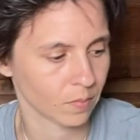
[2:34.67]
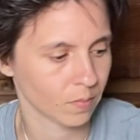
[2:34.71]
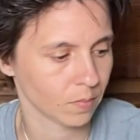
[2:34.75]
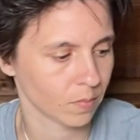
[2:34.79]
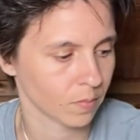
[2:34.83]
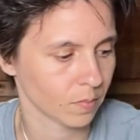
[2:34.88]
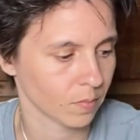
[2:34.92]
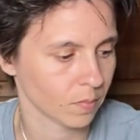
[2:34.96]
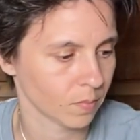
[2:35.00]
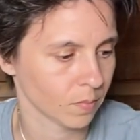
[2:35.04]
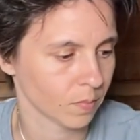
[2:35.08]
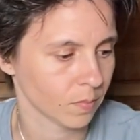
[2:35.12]

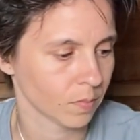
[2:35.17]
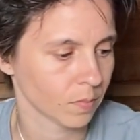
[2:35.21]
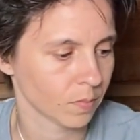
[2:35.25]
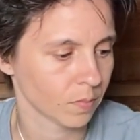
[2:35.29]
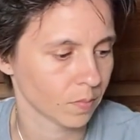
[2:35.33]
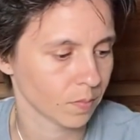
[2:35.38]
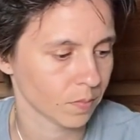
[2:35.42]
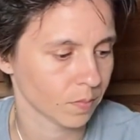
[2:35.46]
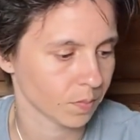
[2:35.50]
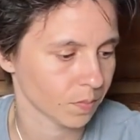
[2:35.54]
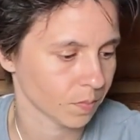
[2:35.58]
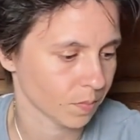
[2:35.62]

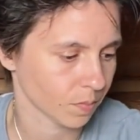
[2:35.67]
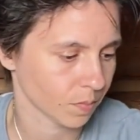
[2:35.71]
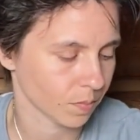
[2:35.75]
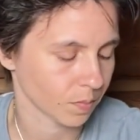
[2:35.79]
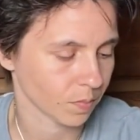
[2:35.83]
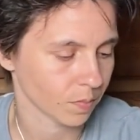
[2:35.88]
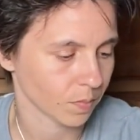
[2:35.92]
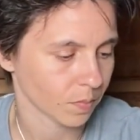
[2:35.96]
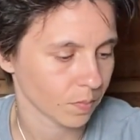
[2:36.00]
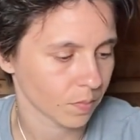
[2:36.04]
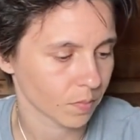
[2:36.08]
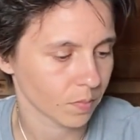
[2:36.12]

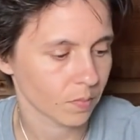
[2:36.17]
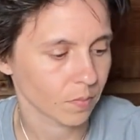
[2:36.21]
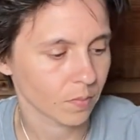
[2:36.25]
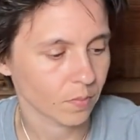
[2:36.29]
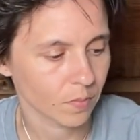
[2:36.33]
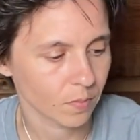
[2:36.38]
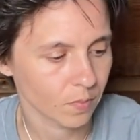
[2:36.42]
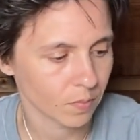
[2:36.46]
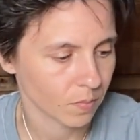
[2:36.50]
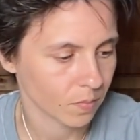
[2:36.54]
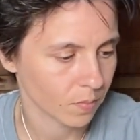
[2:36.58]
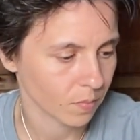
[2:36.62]

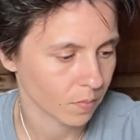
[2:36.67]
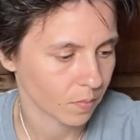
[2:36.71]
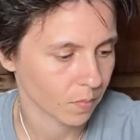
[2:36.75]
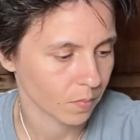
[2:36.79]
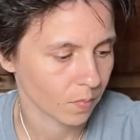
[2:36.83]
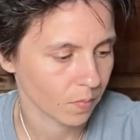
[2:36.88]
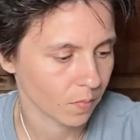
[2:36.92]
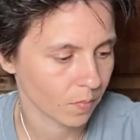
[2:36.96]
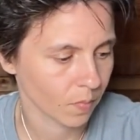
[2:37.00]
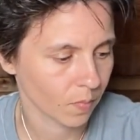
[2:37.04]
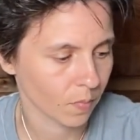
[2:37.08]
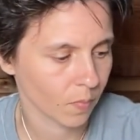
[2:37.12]

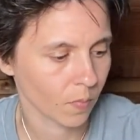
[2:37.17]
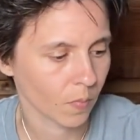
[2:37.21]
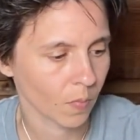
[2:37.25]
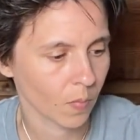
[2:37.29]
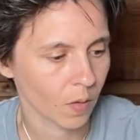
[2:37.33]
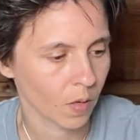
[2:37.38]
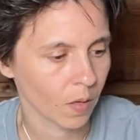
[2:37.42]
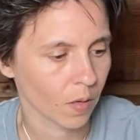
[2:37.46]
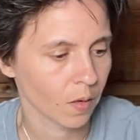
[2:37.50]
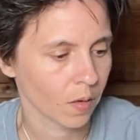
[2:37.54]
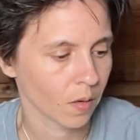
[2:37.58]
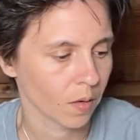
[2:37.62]

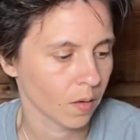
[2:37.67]
Nobody speaks.